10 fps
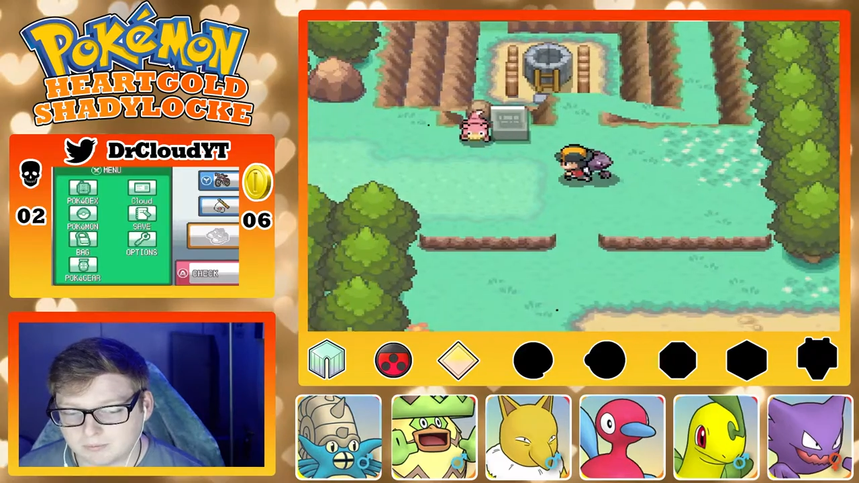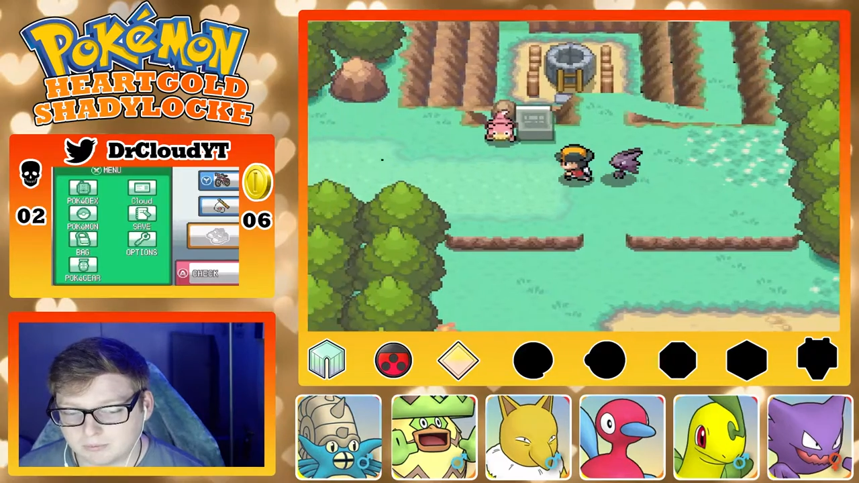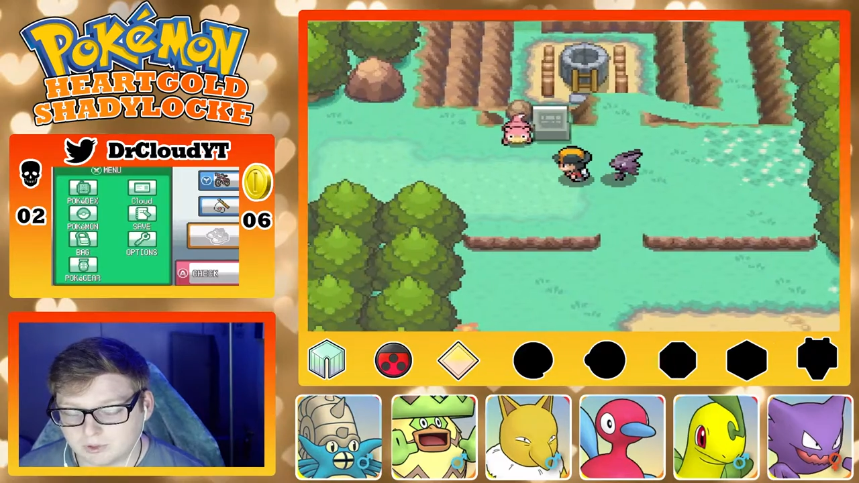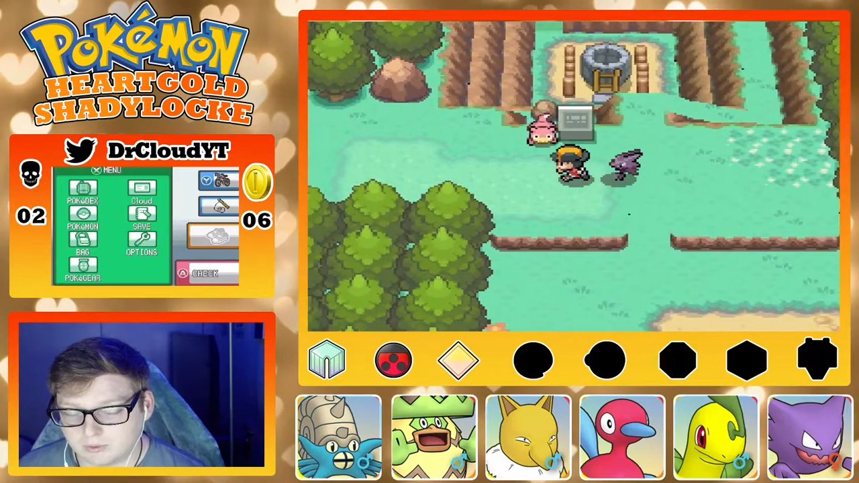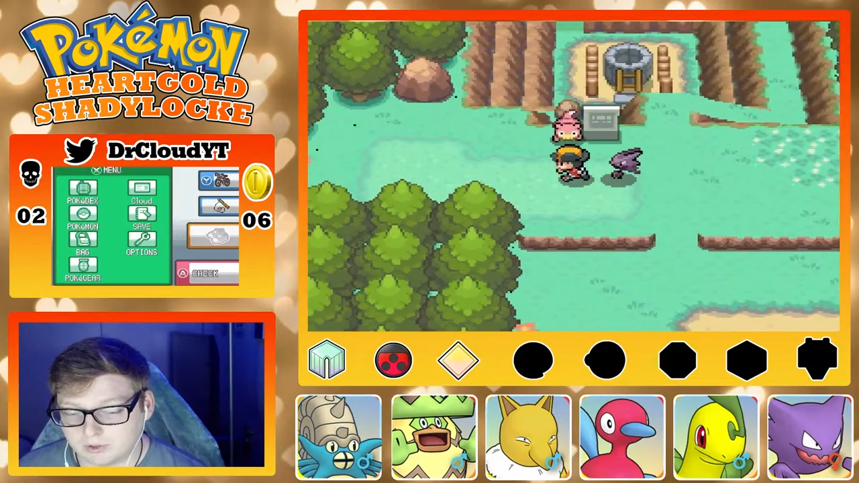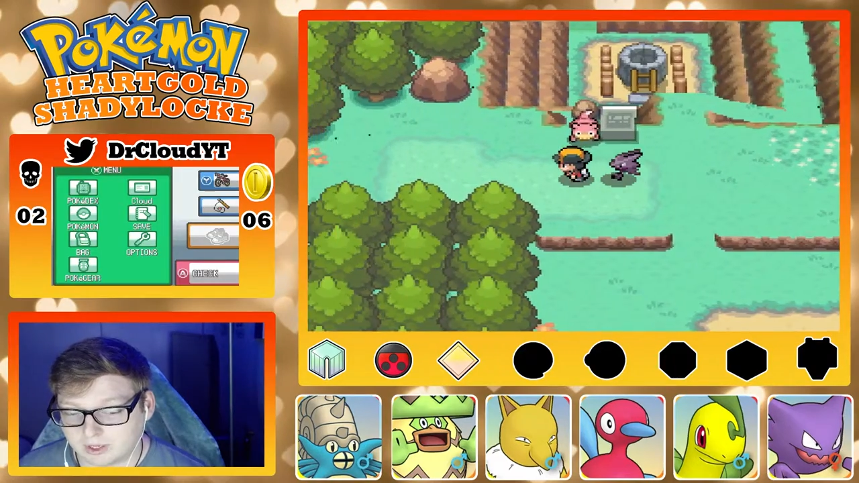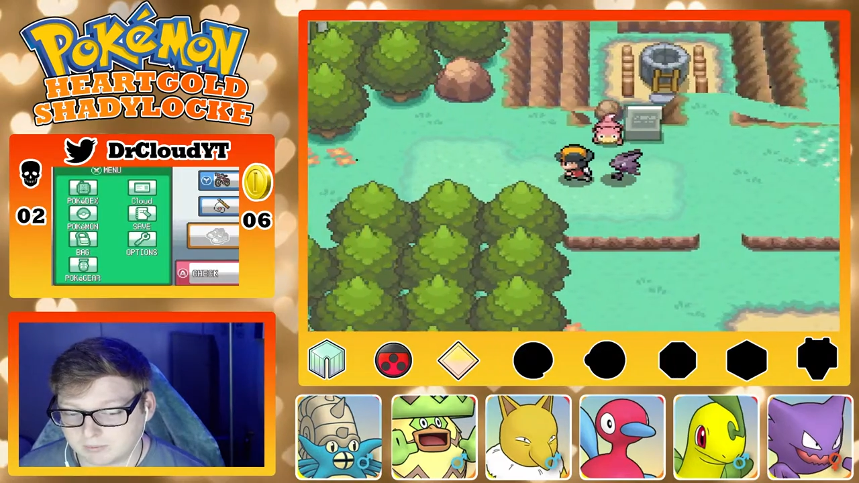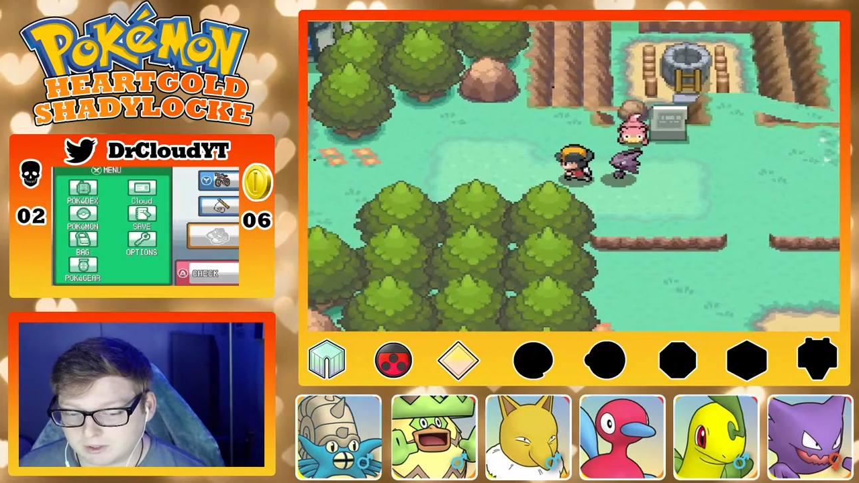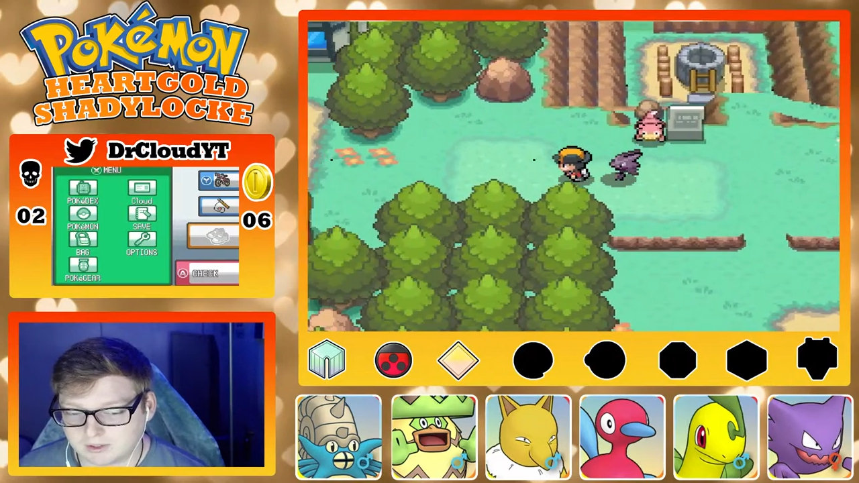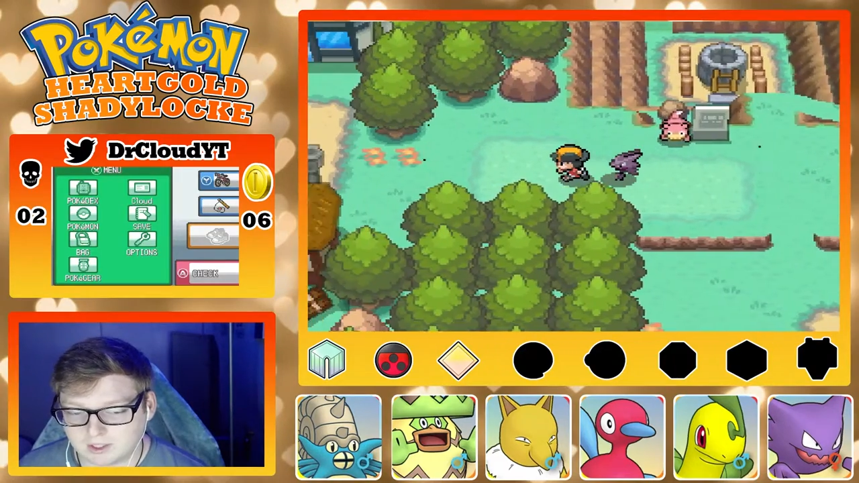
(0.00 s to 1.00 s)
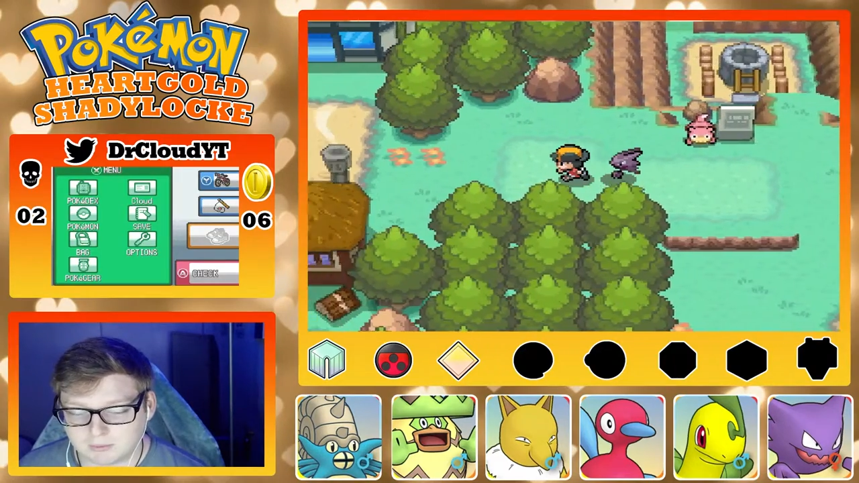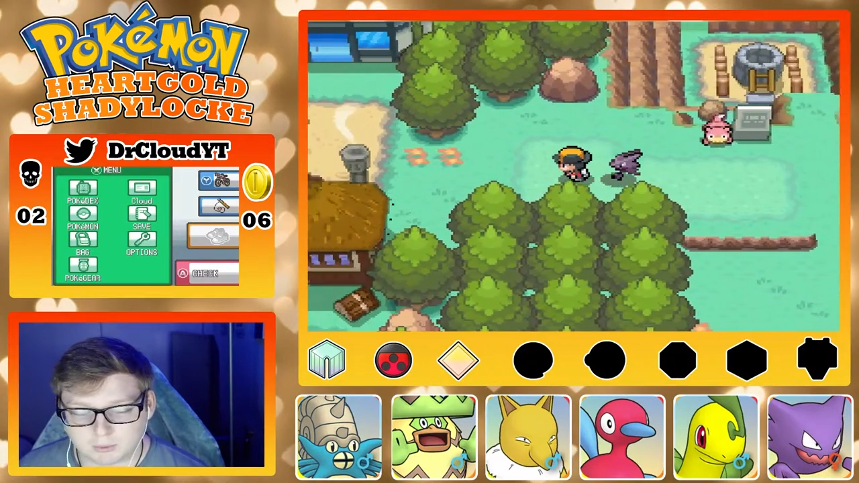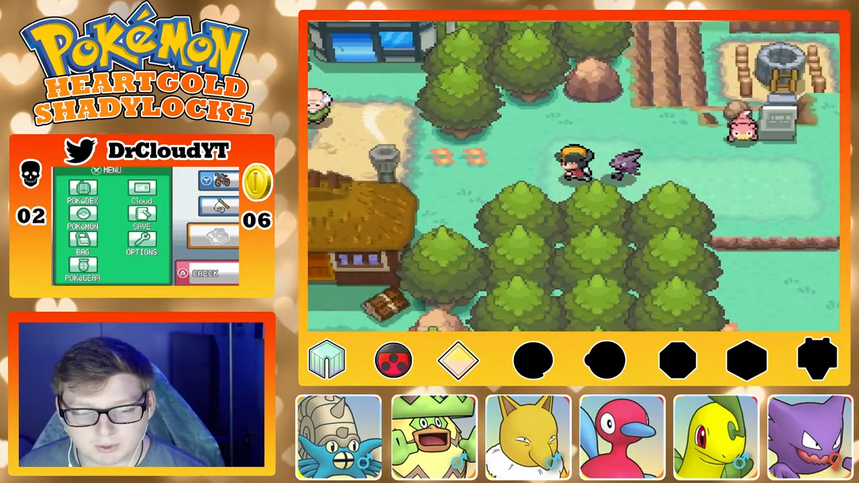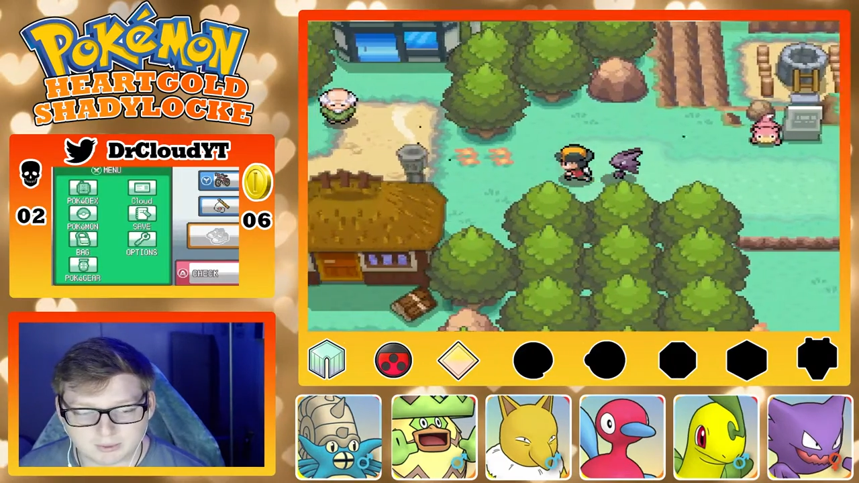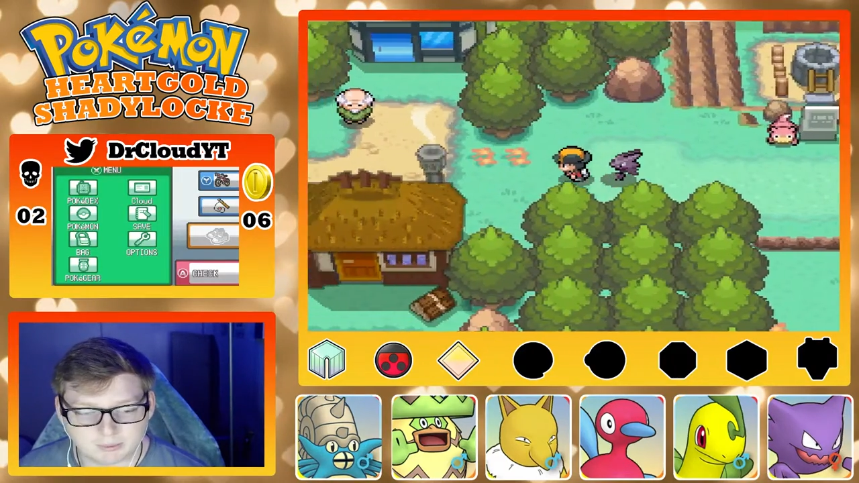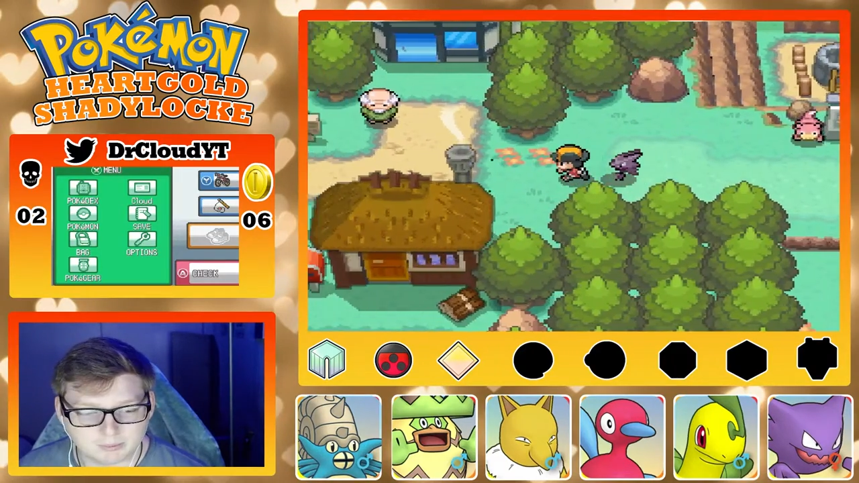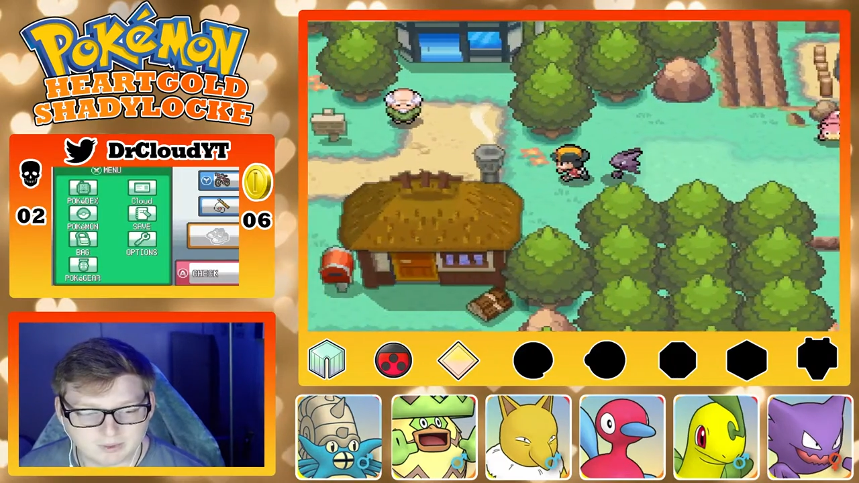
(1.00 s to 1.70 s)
You can have a nickname, no problem.